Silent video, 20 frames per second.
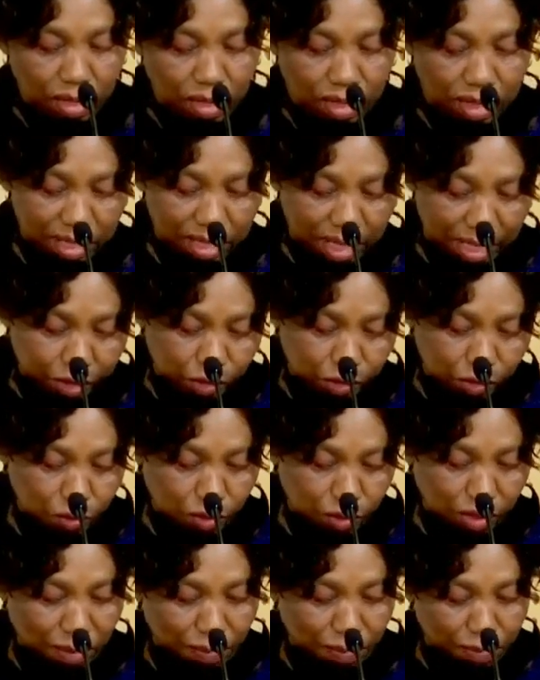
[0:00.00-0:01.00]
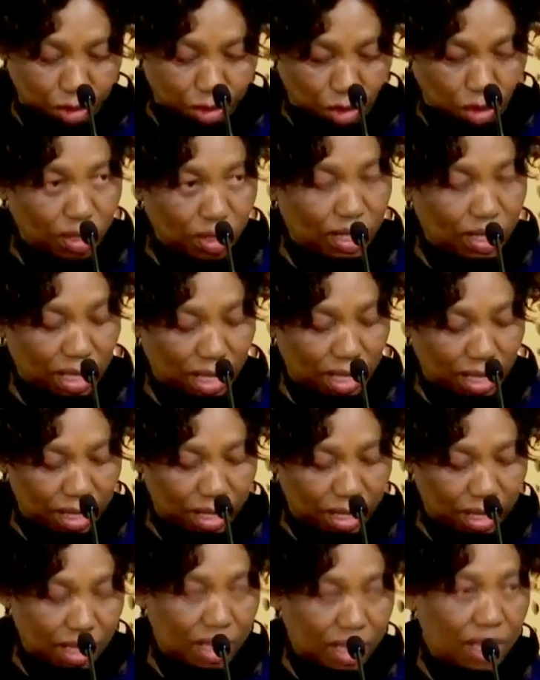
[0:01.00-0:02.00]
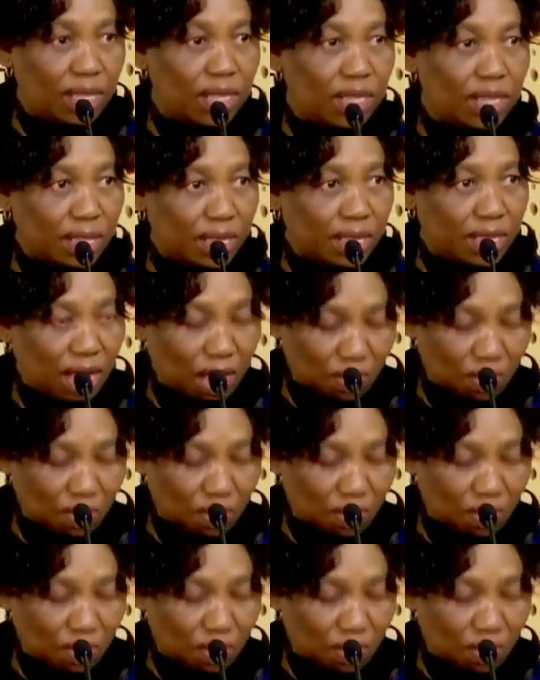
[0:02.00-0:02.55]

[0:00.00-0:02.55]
SATU, NAPTOSA, South